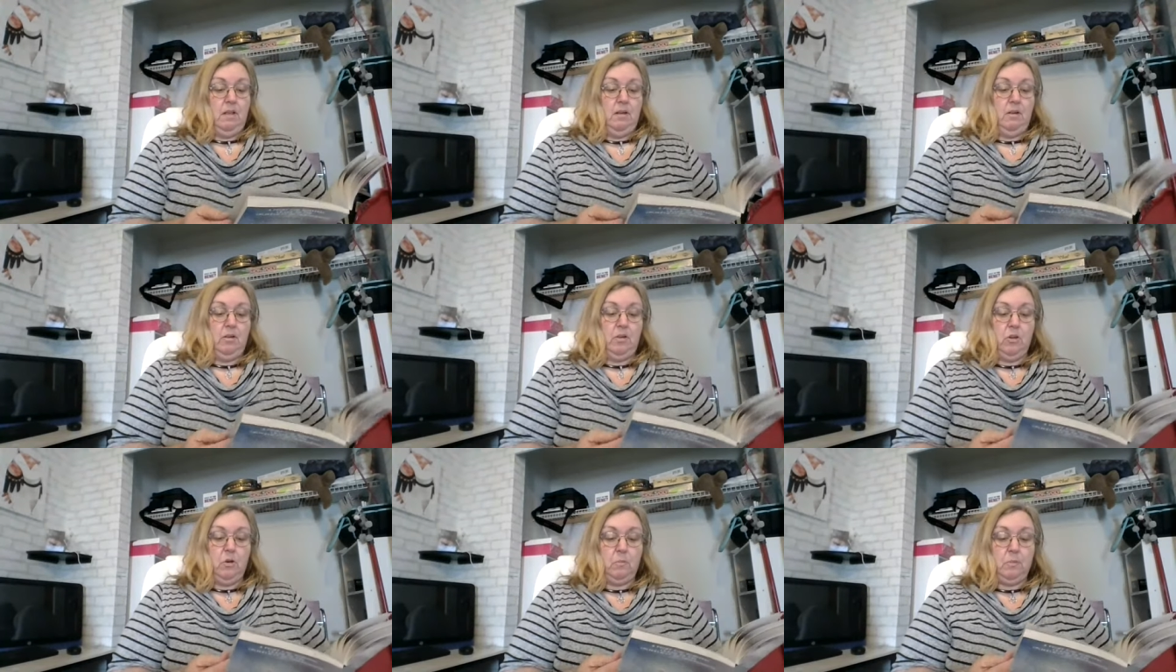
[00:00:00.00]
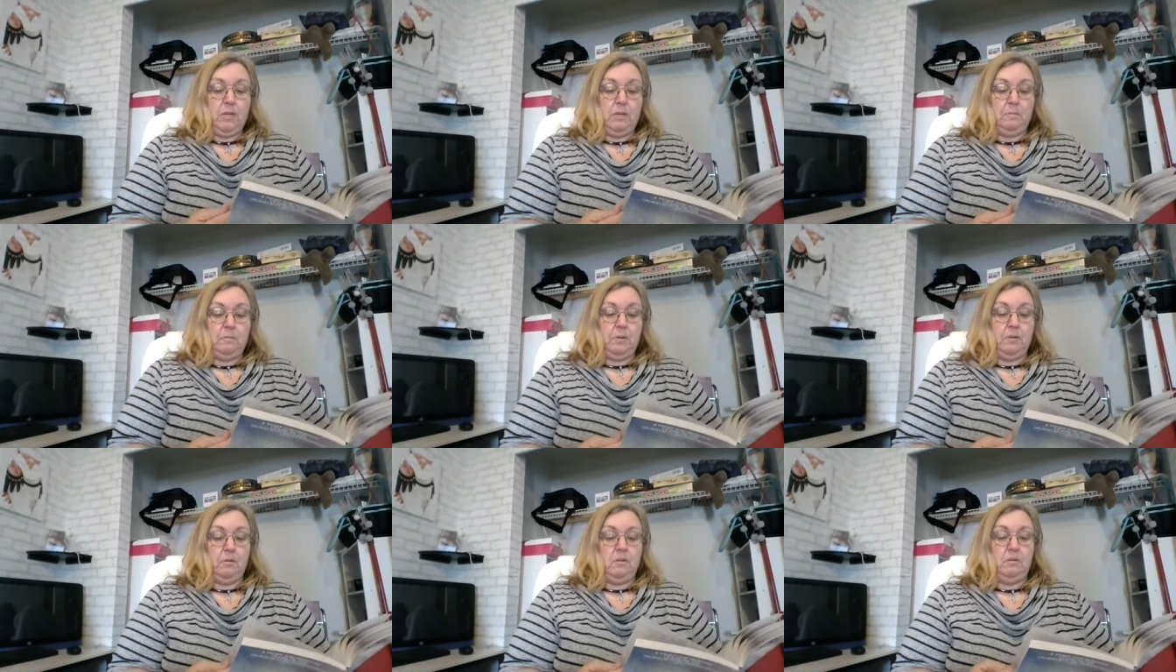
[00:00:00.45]
No
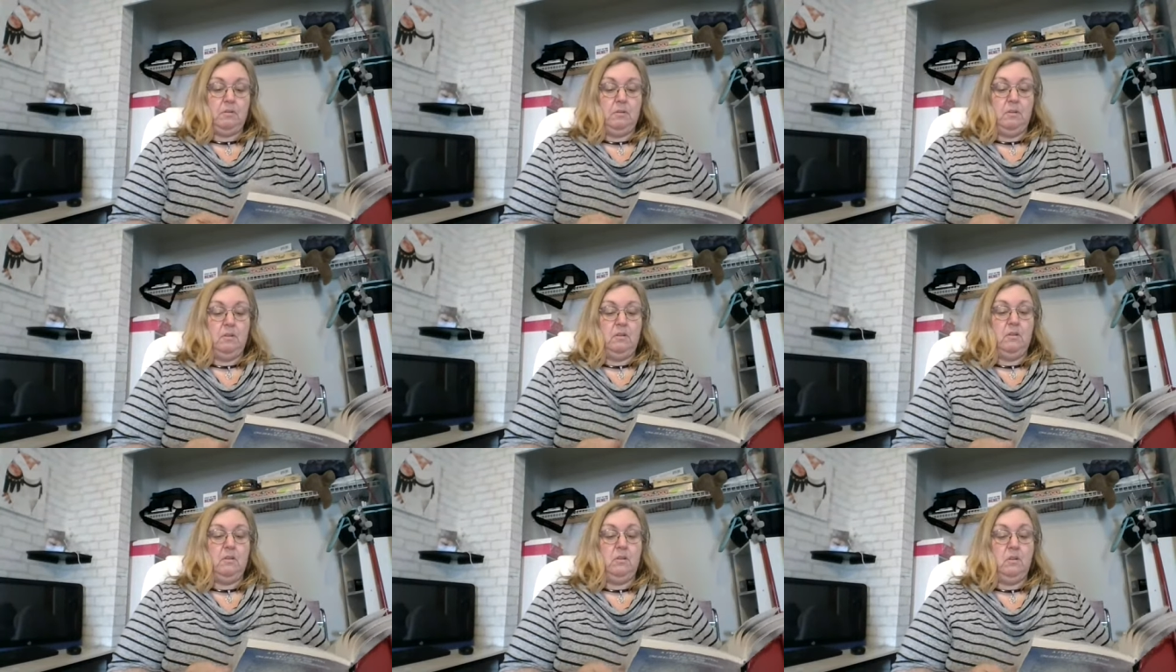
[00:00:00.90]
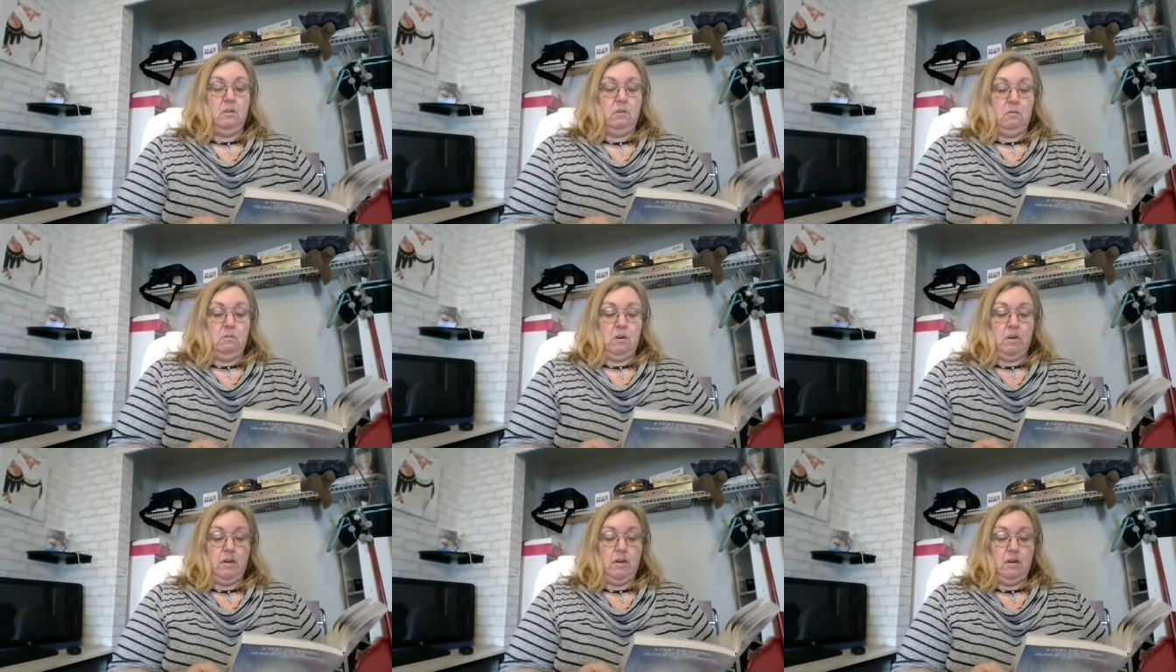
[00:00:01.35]
people,
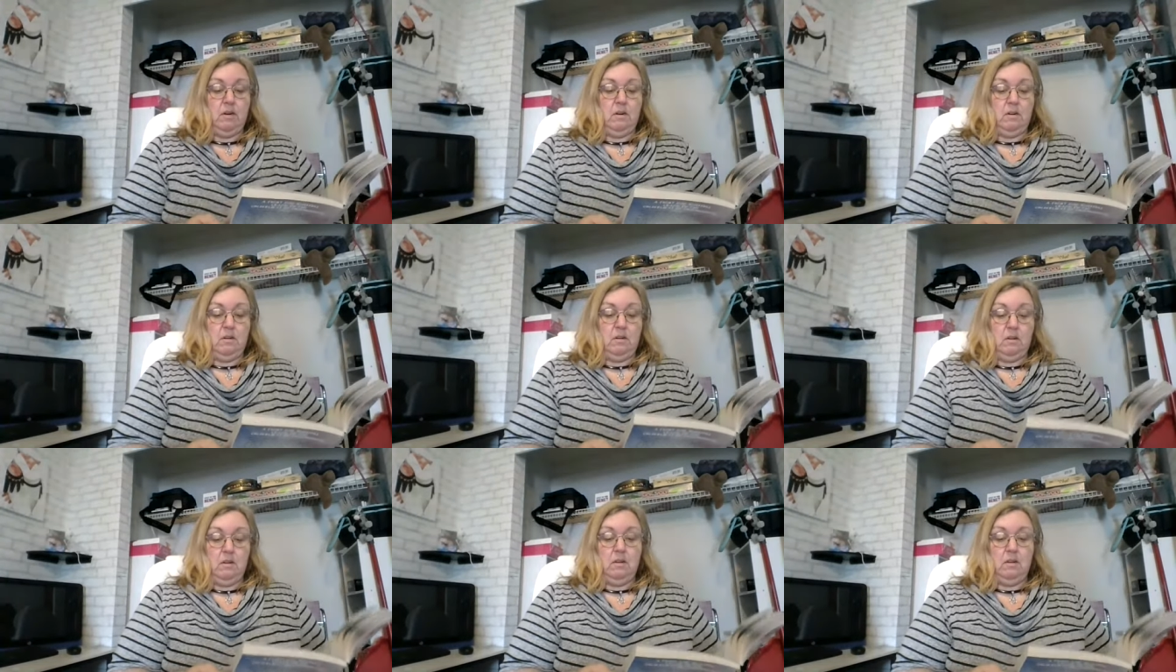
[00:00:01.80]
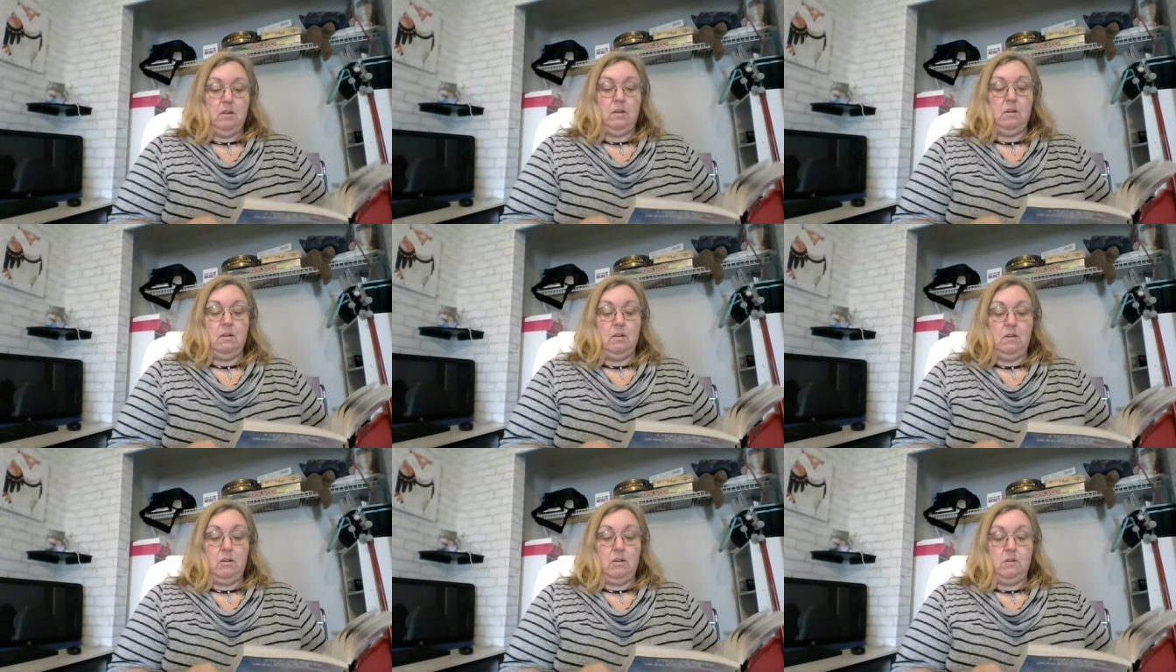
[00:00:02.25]
no water,
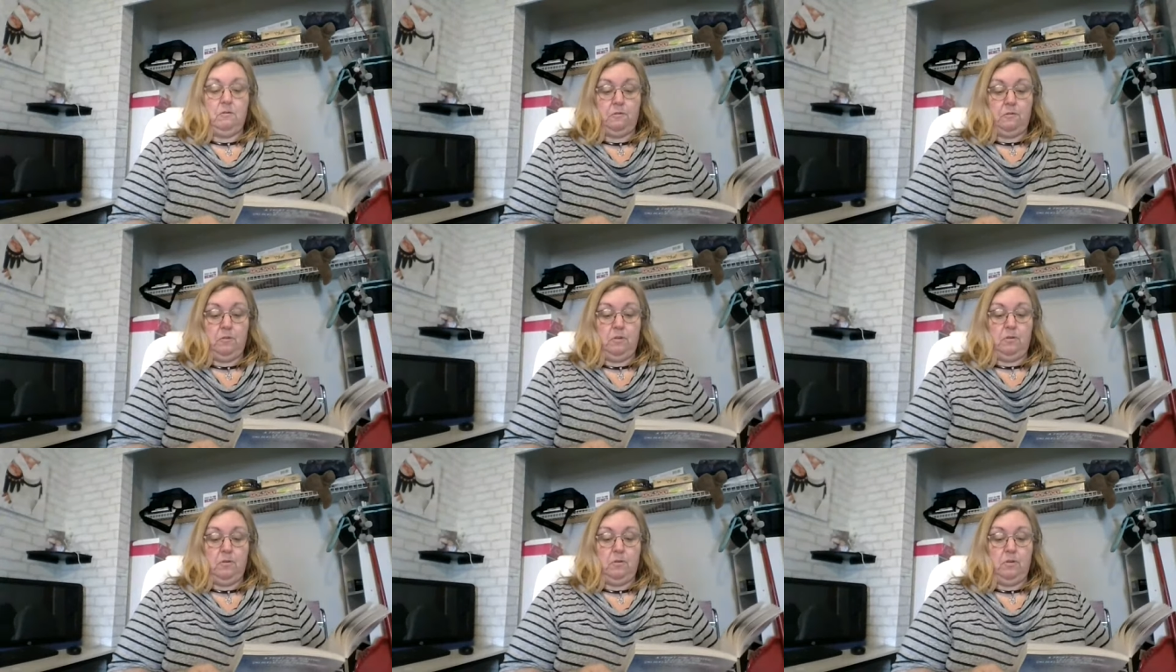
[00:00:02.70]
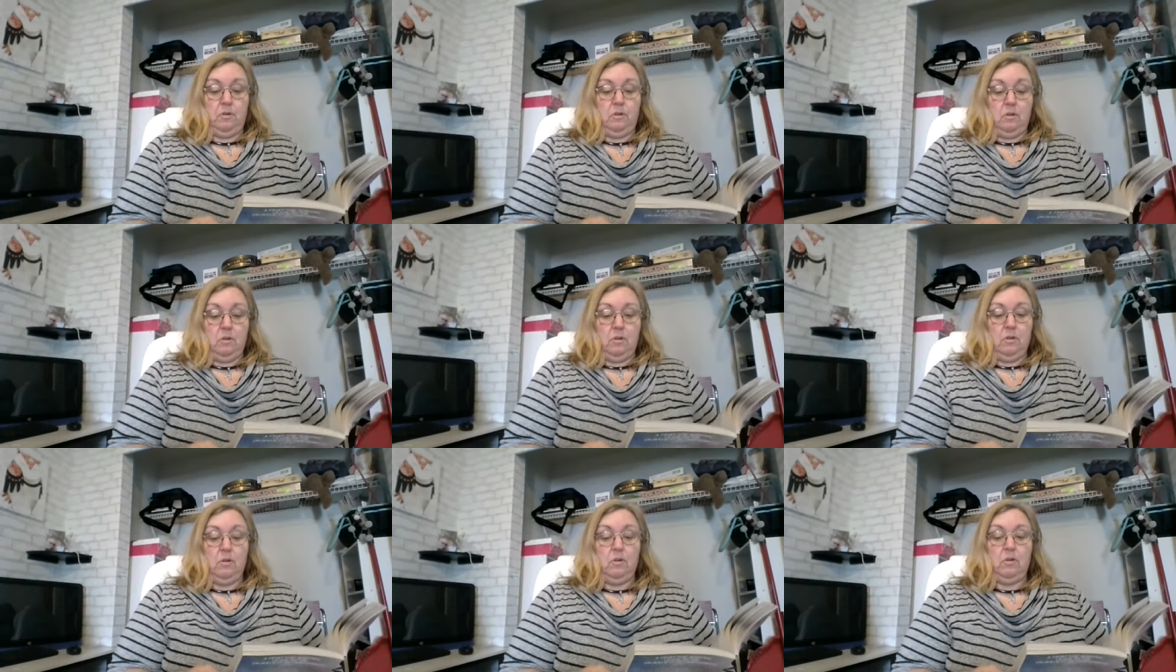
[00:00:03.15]
no food,
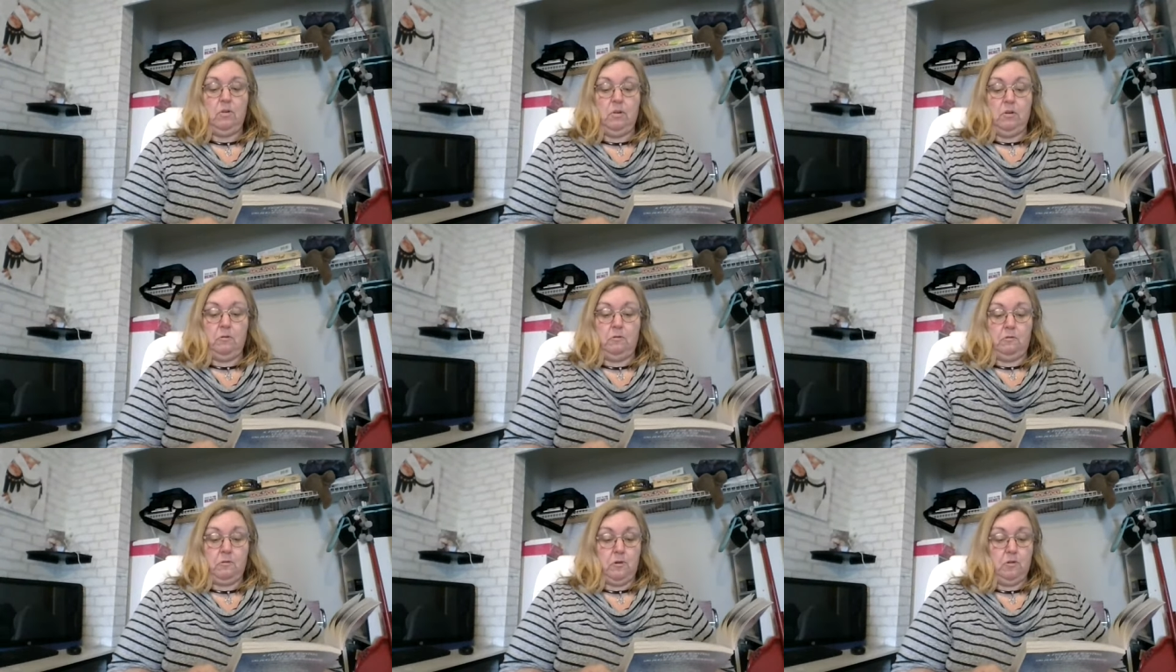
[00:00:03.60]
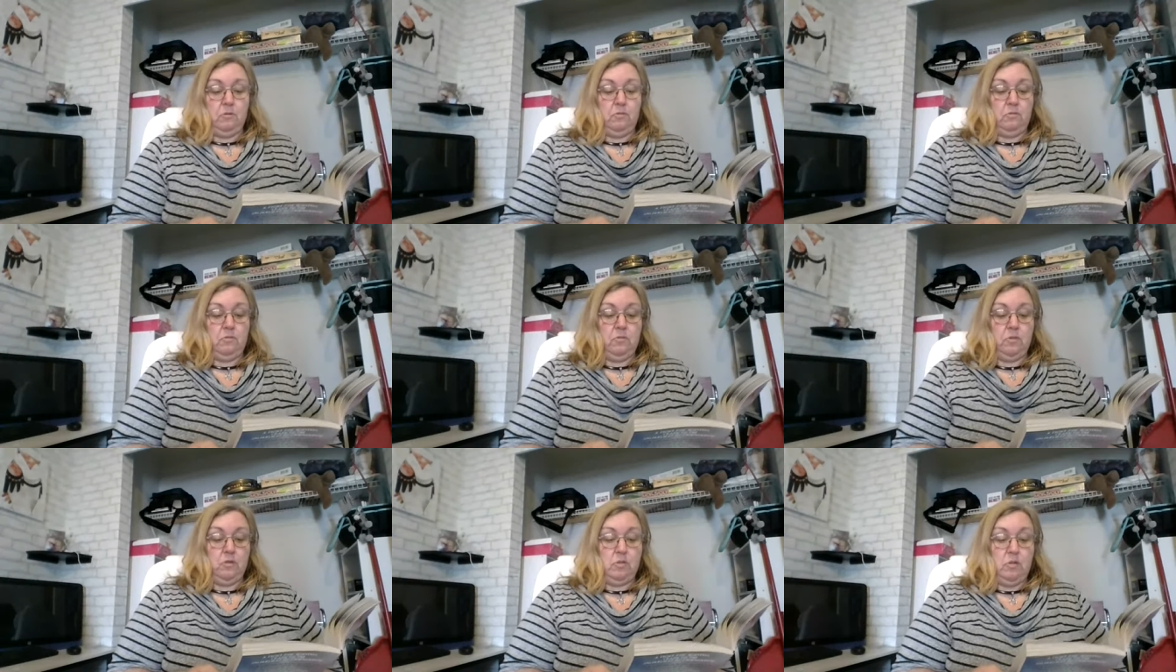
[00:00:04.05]
no
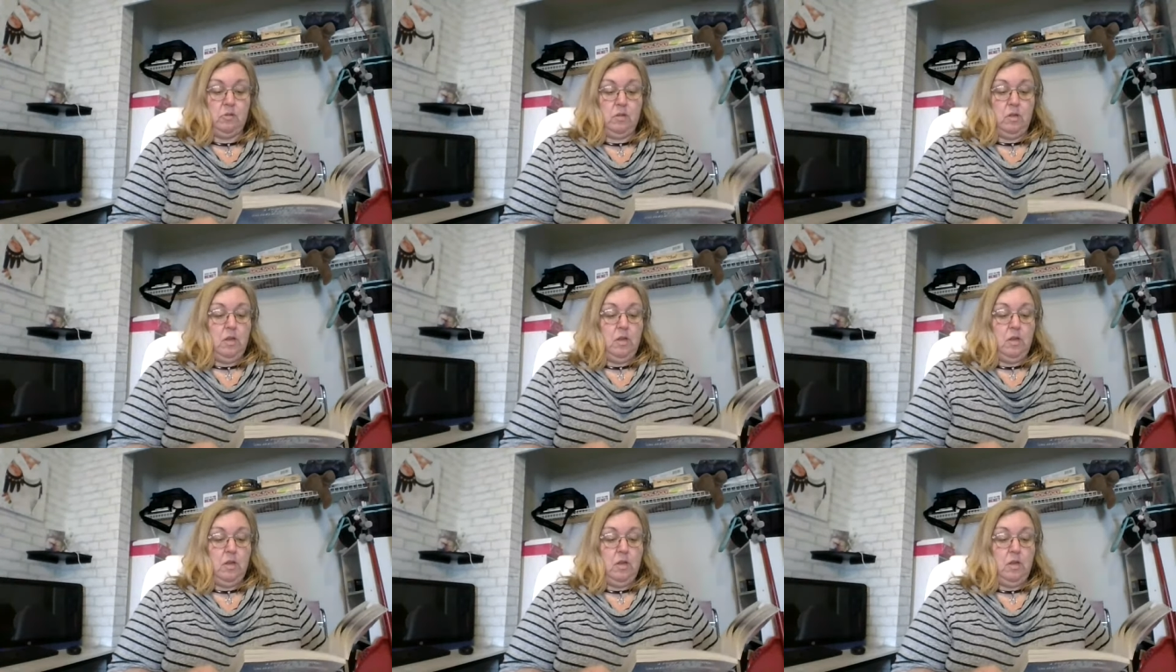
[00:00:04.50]
phones.